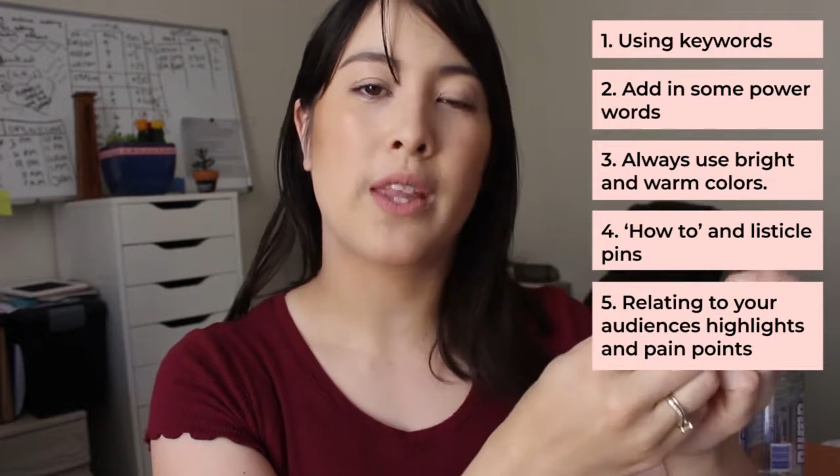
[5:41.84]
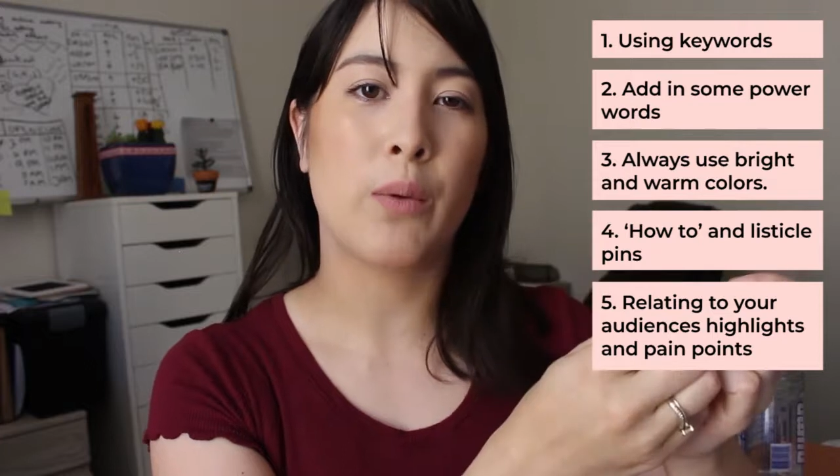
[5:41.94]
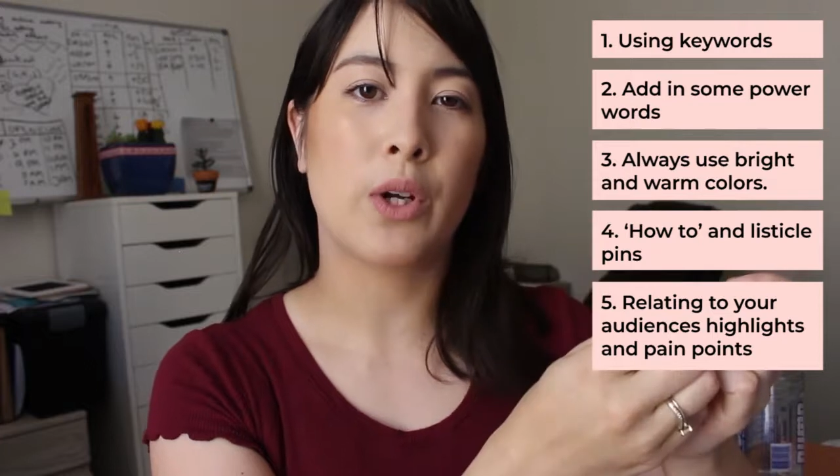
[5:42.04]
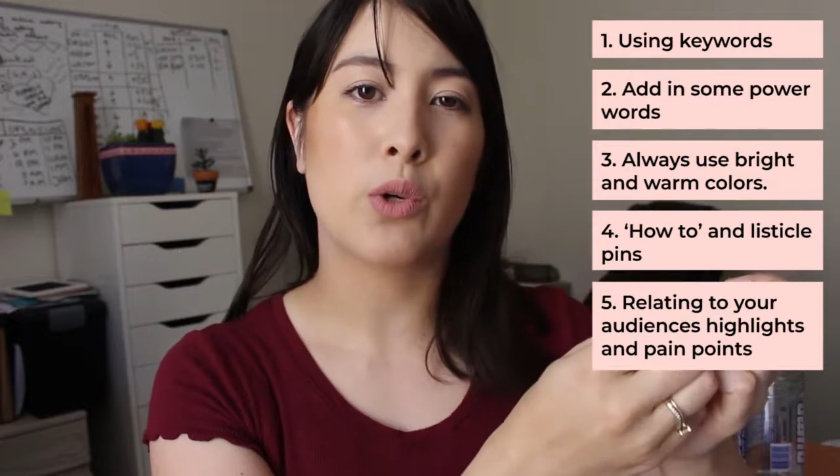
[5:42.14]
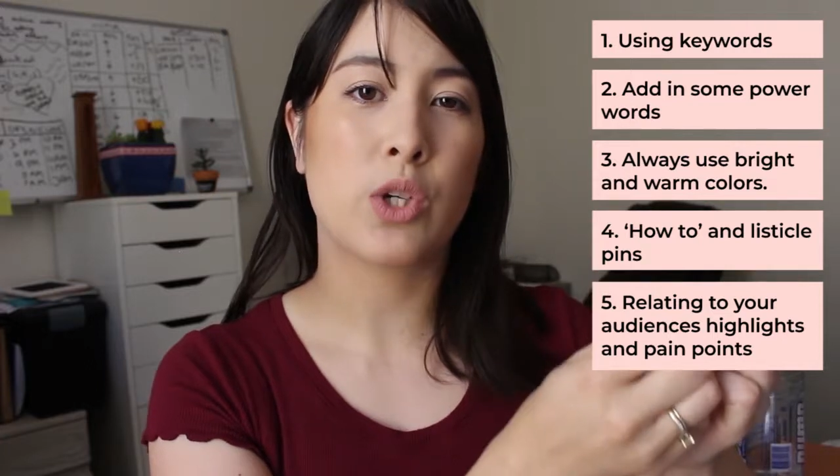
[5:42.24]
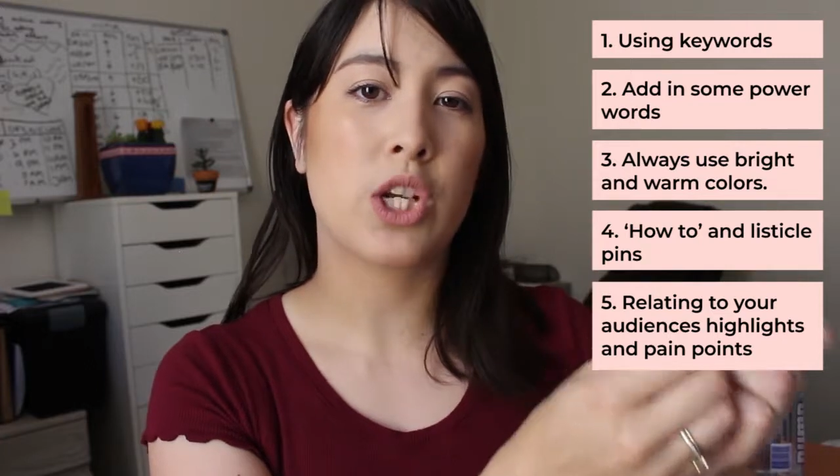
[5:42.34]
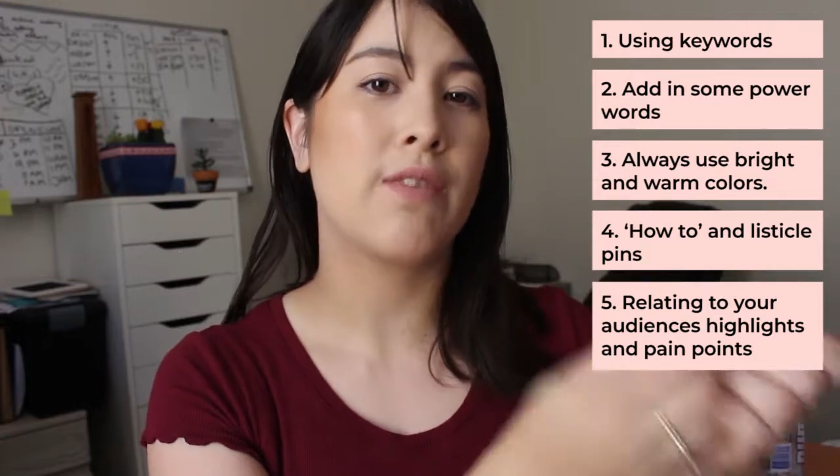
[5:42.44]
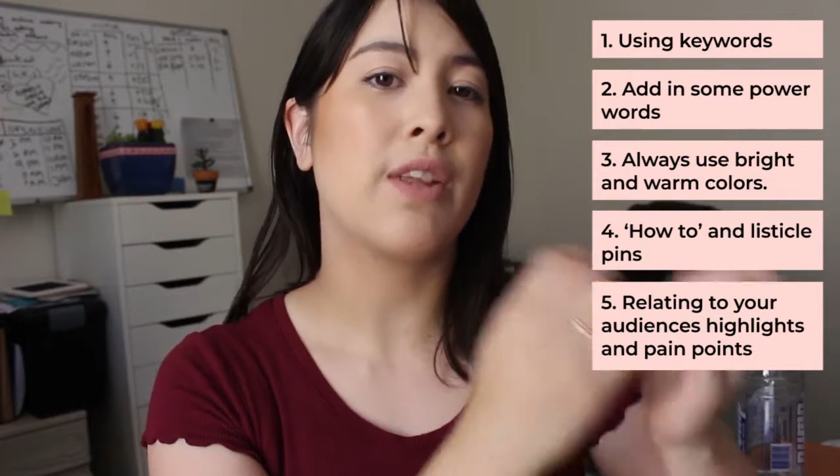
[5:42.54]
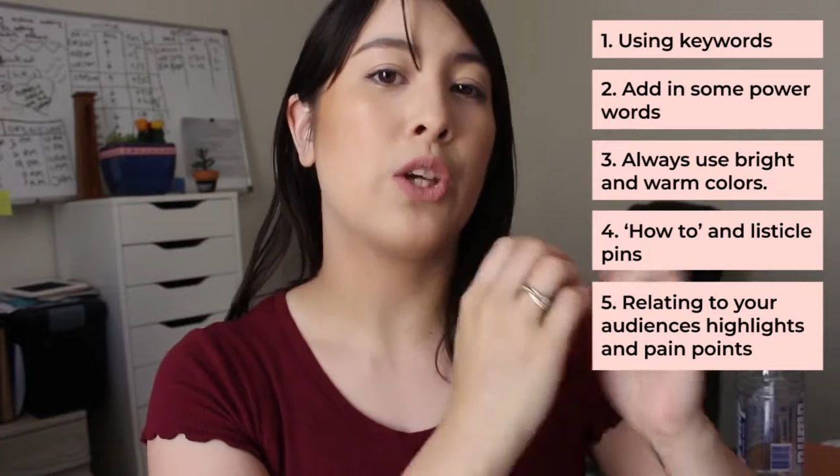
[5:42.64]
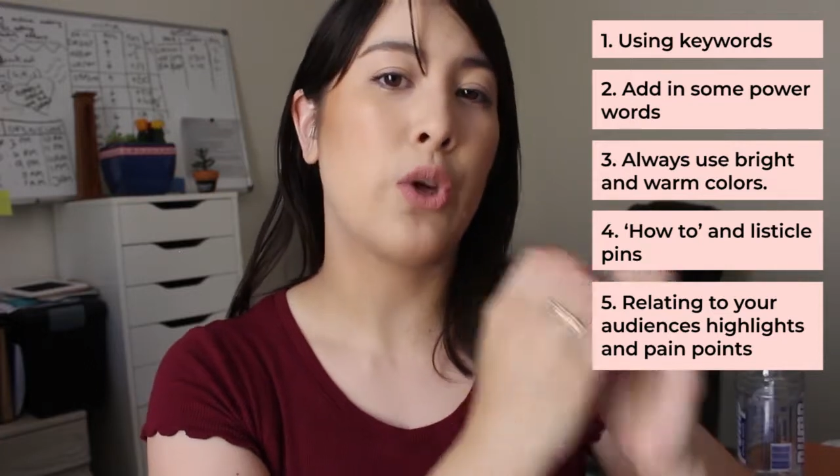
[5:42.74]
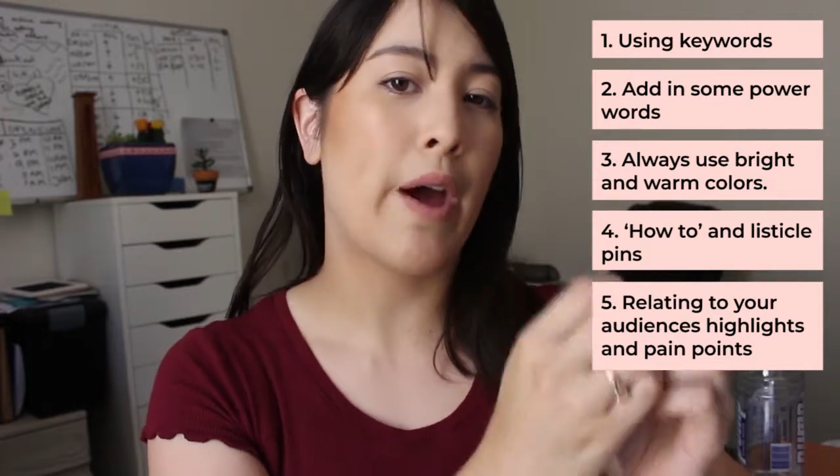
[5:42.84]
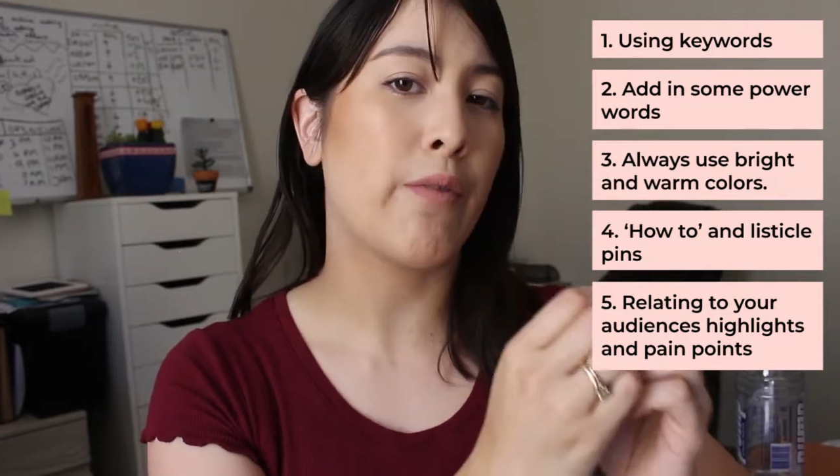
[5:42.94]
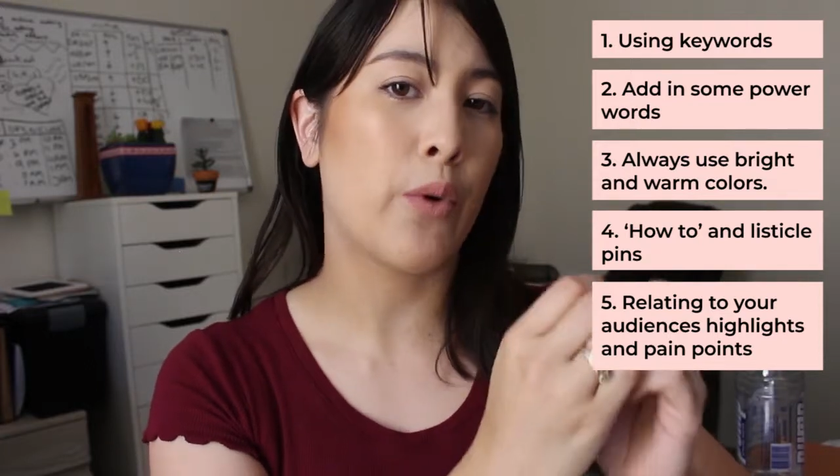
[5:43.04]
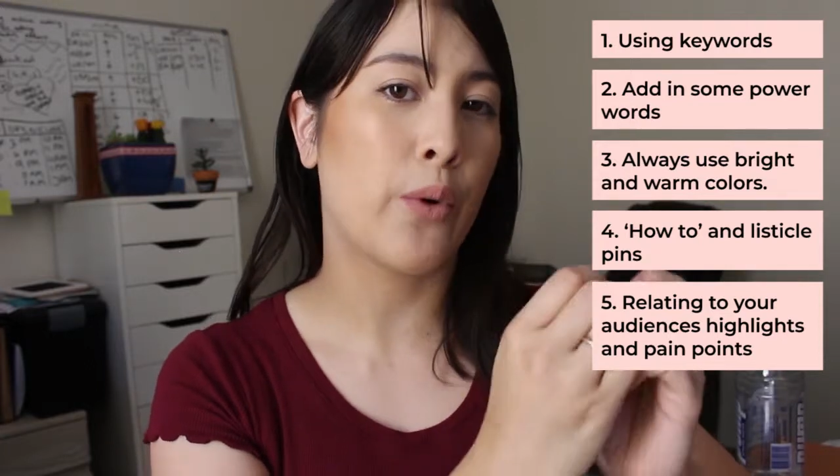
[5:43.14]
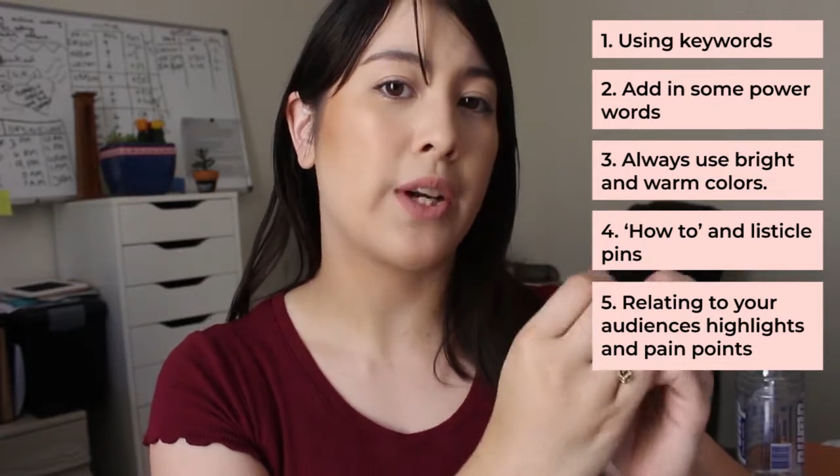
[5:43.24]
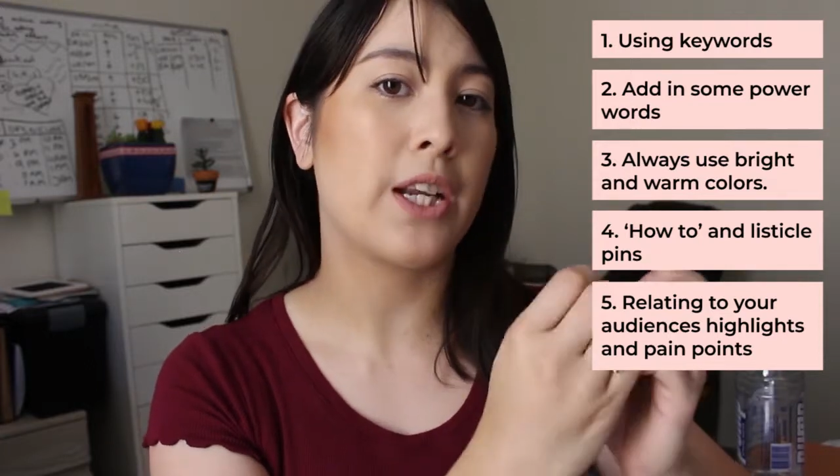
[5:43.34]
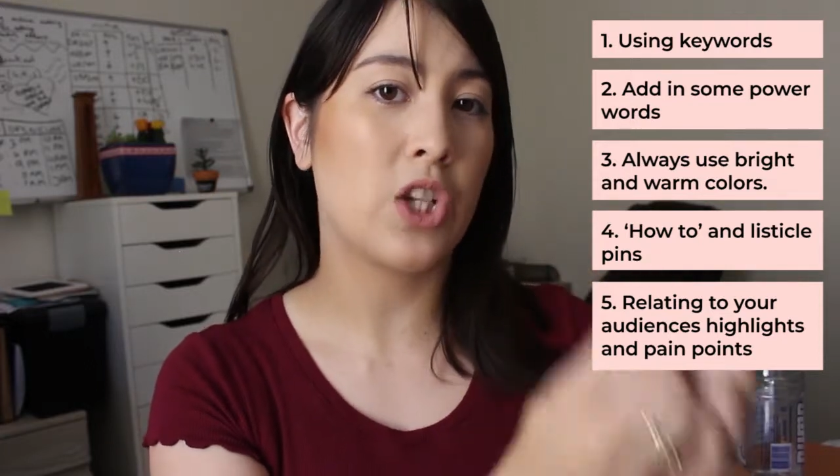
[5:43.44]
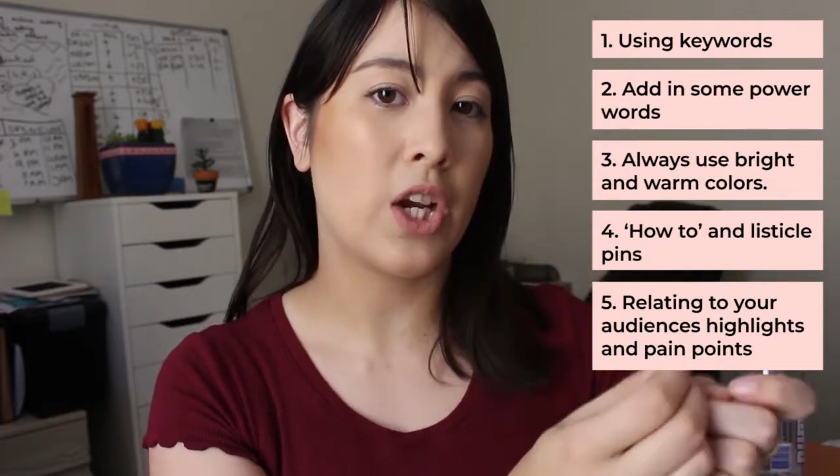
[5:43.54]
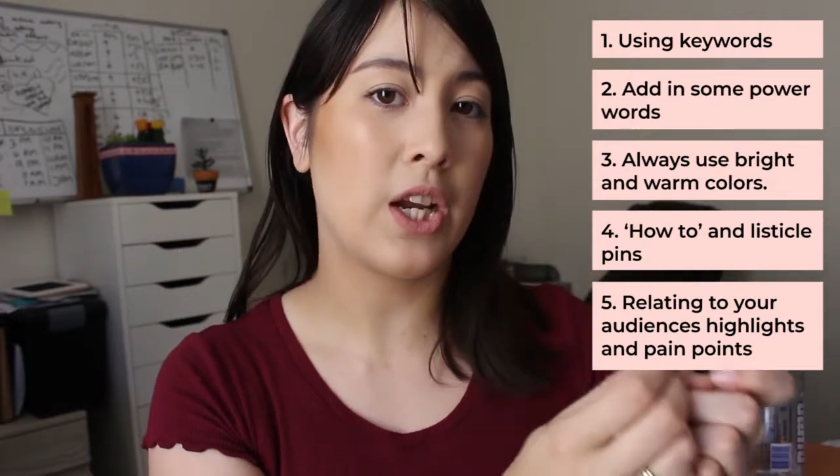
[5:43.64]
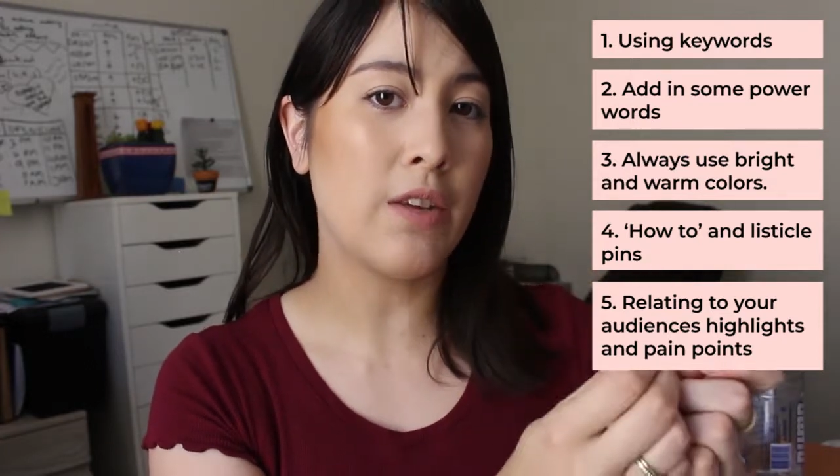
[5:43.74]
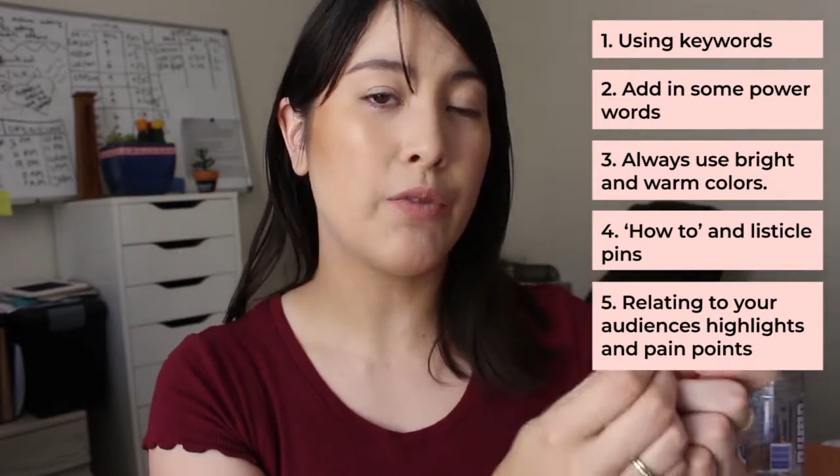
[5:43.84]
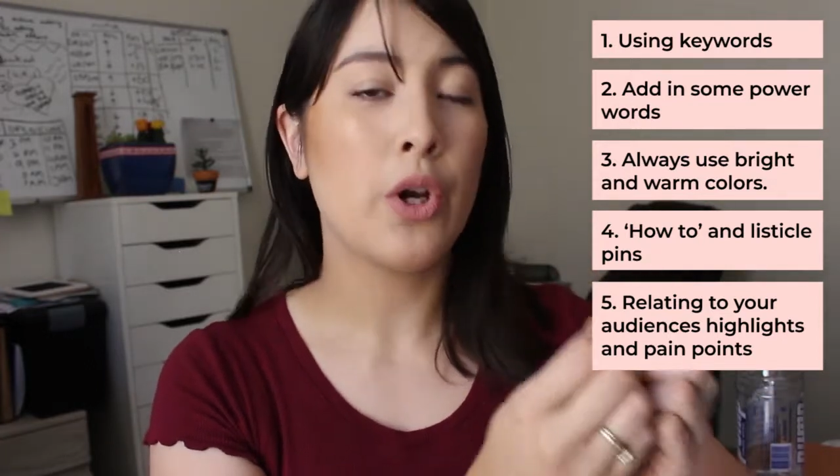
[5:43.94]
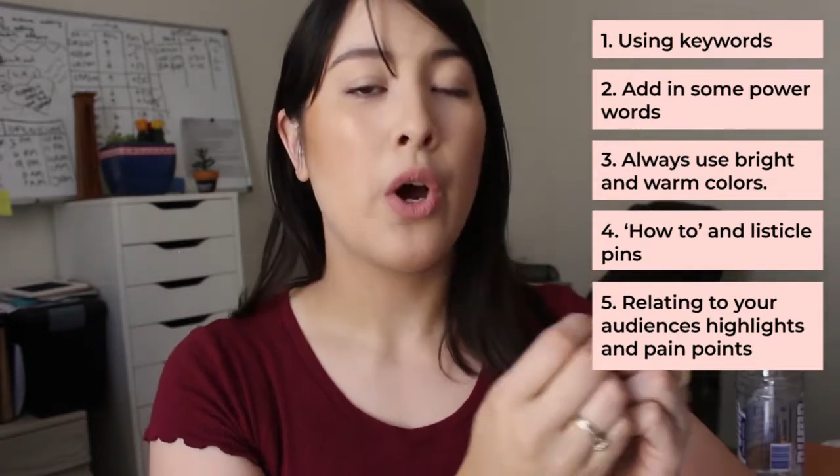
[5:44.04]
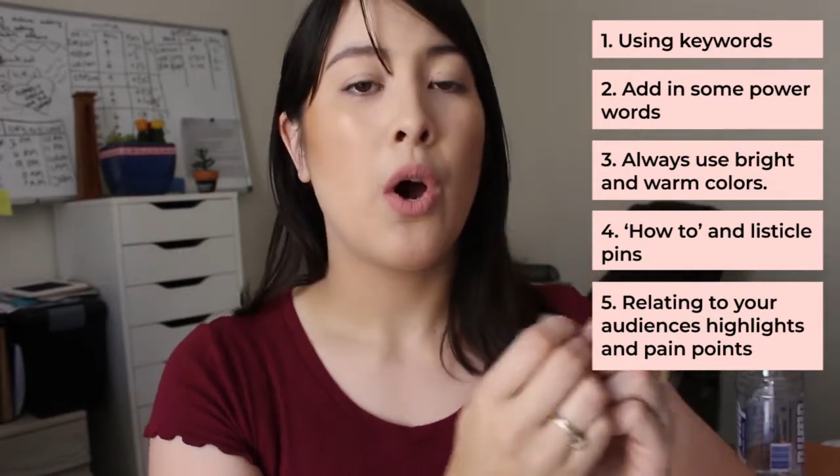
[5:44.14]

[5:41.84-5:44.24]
that they want to achieve that you have already achieved,